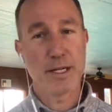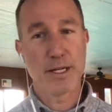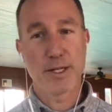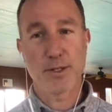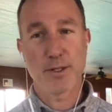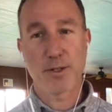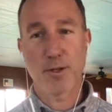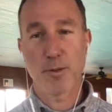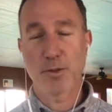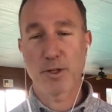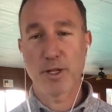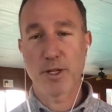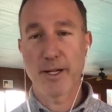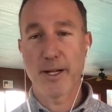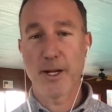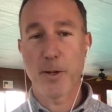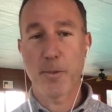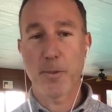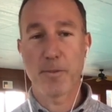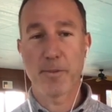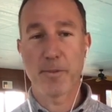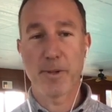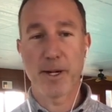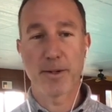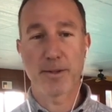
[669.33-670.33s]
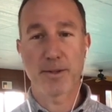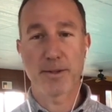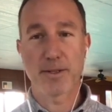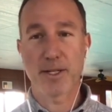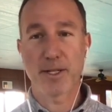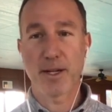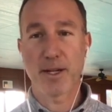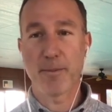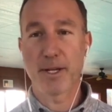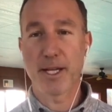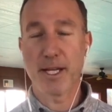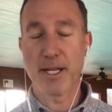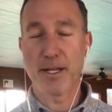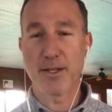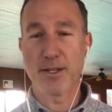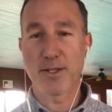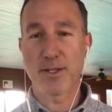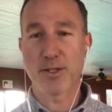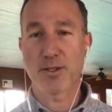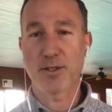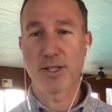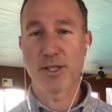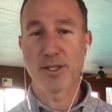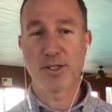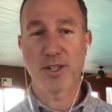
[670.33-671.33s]
so I'm trying to help him out uh, by getting his,
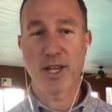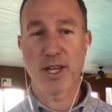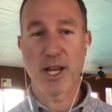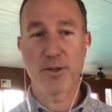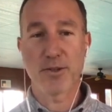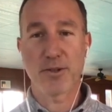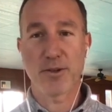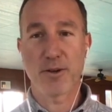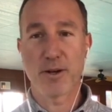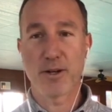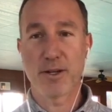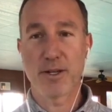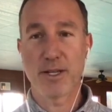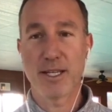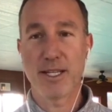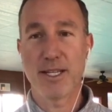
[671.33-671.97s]
his channel started.